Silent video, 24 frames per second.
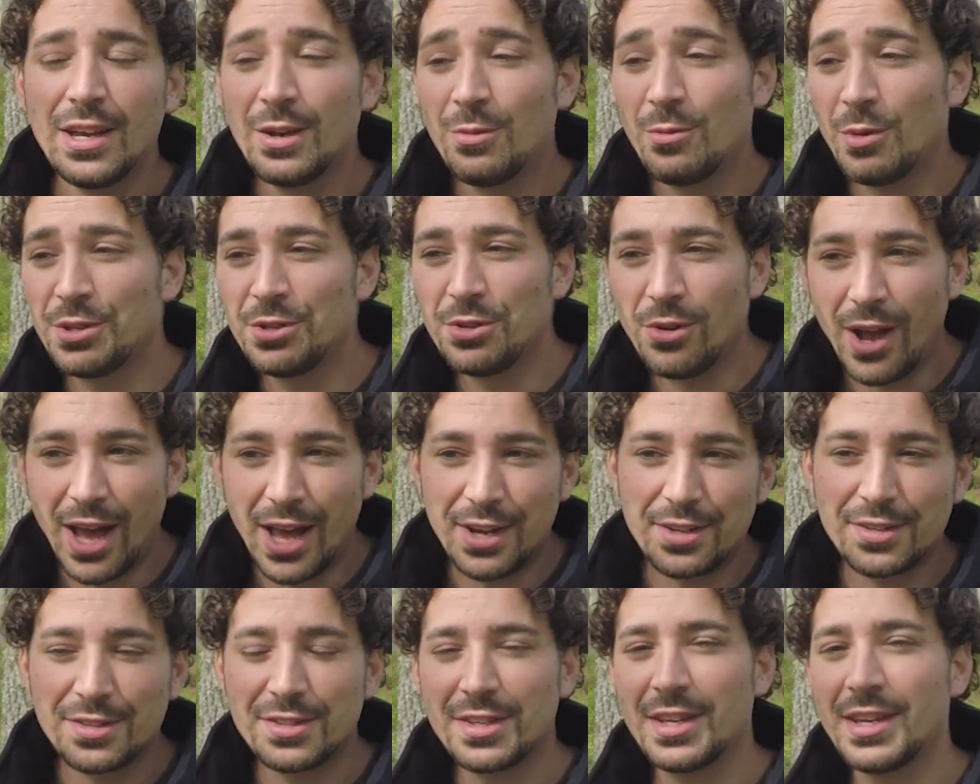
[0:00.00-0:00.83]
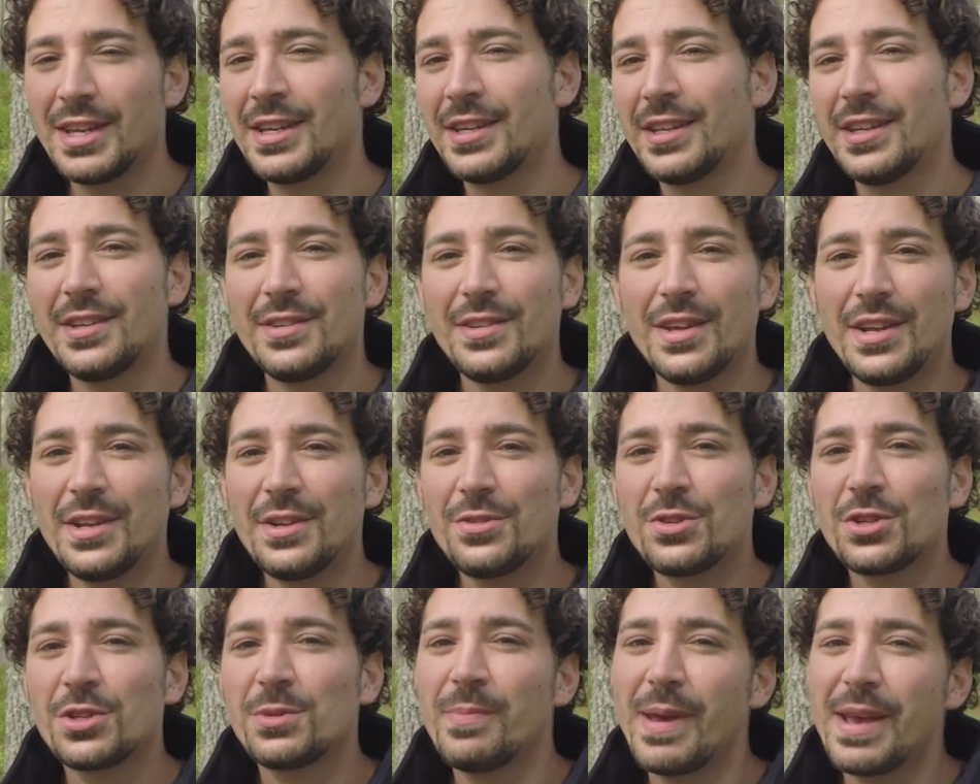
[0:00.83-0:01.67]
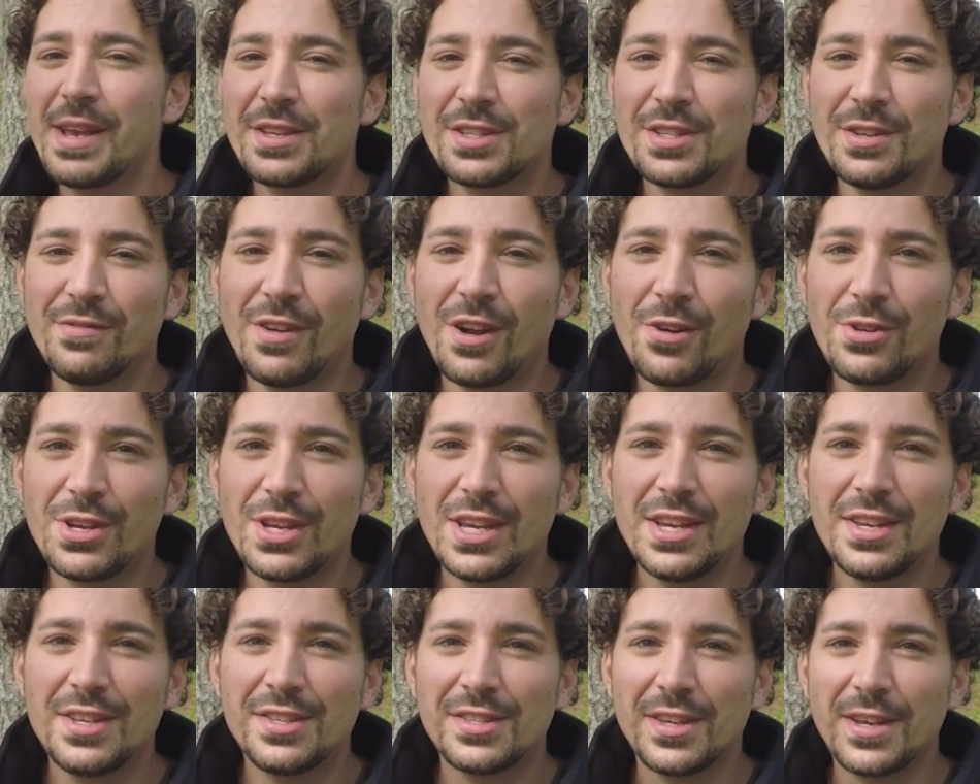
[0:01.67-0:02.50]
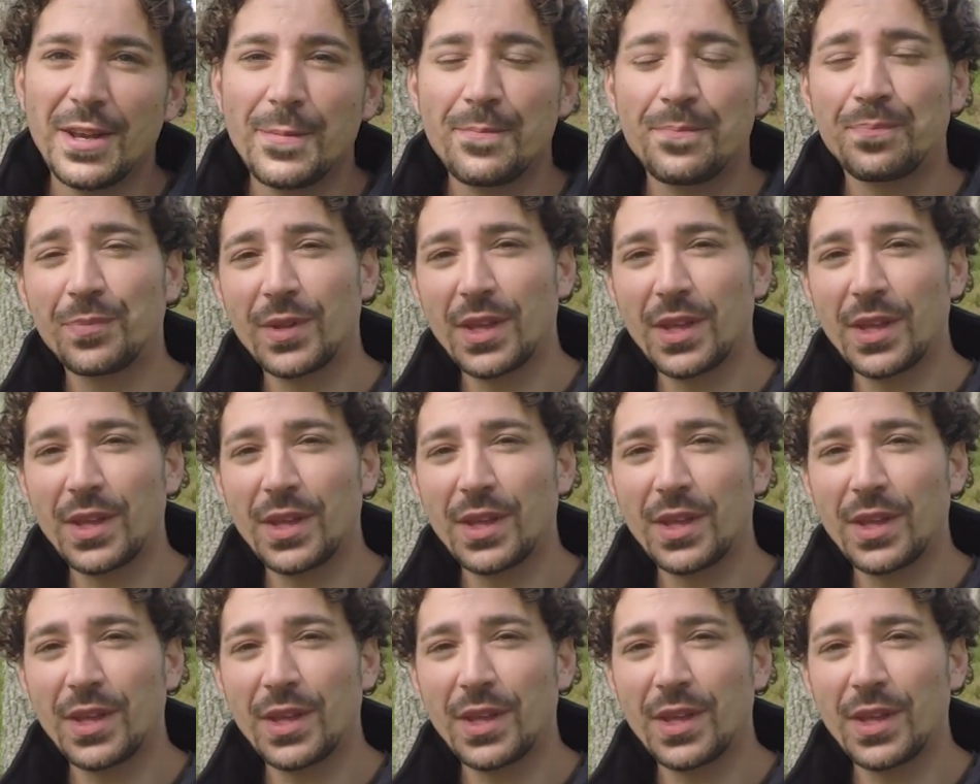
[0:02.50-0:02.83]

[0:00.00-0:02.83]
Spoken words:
when you're editing, and it just makes it very easy.